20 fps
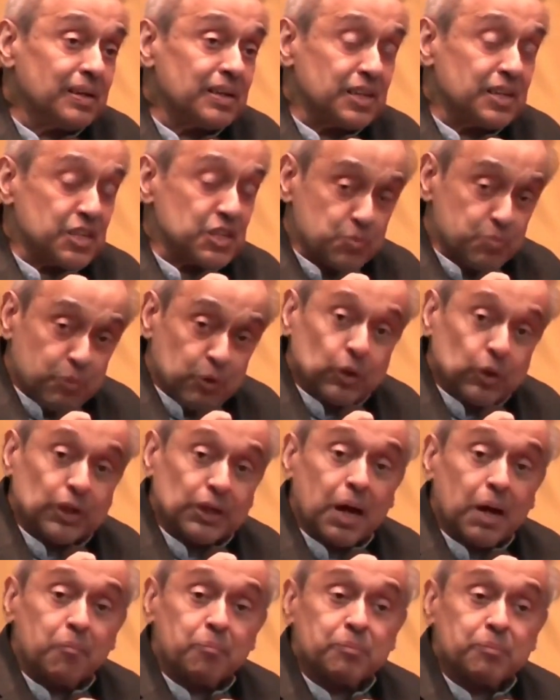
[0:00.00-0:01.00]
He has spoken
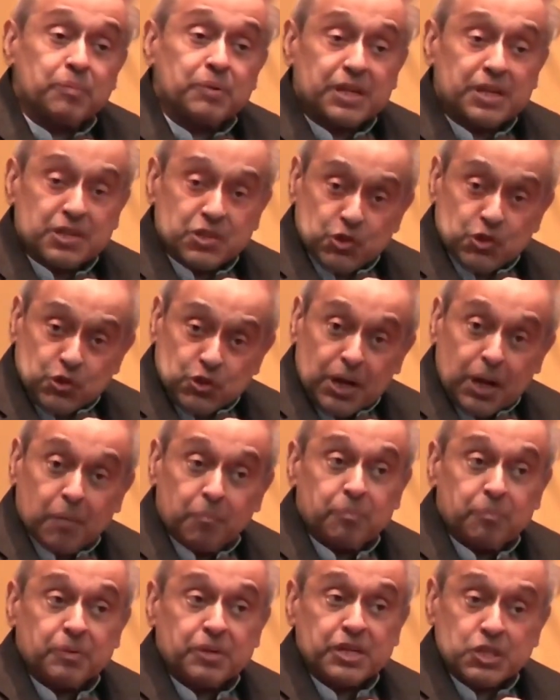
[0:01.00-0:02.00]
up, he has stood up, he